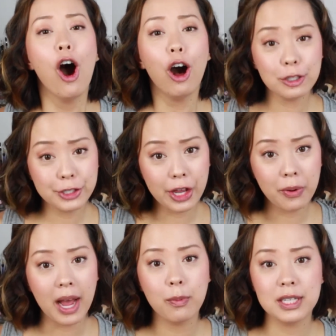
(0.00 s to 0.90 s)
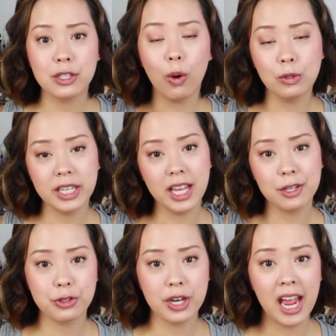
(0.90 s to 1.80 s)
Also, I went to Ulta
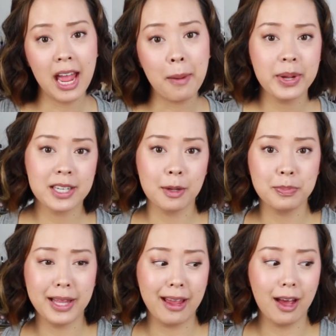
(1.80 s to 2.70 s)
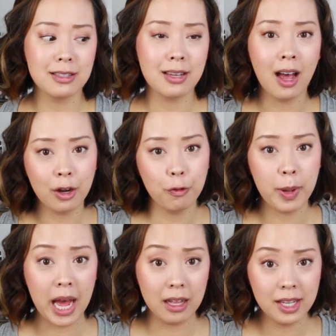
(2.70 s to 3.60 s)
yesterday and picked up like a ton of
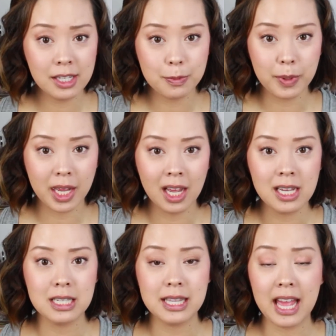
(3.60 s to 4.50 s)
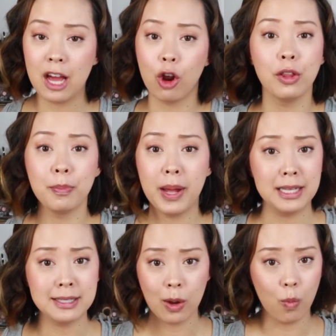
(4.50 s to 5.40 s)
palettes because they had all the
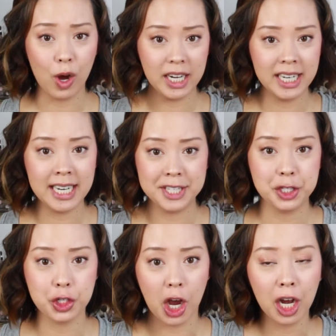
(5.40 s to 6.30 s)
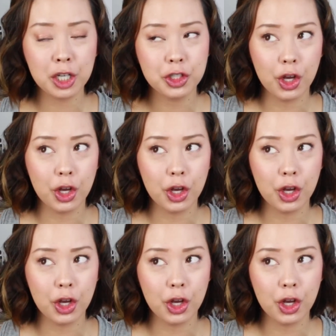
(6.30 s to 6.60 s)
palettes I wanted in stock.